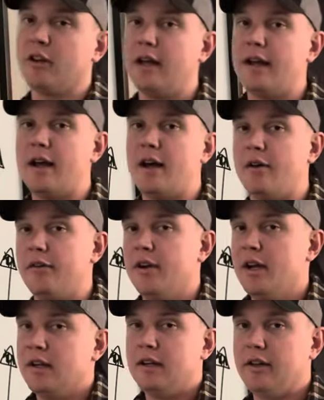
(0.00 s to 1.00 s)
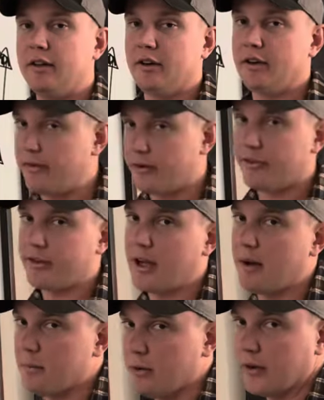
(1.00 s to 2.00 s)
lay down either. Never
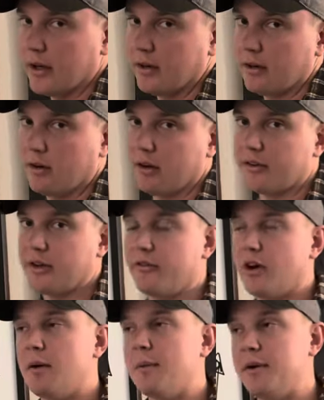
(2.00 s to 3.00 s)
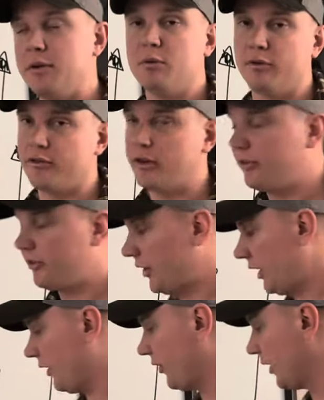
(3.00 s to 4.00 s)
stop moving in an Arctic environment. You will freeze to
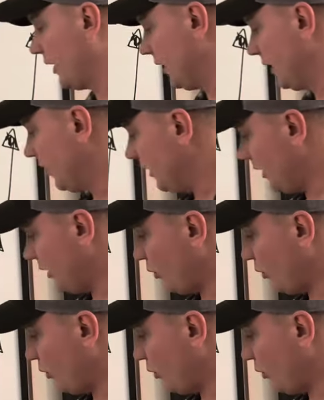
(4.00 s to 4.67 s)
death. Uh,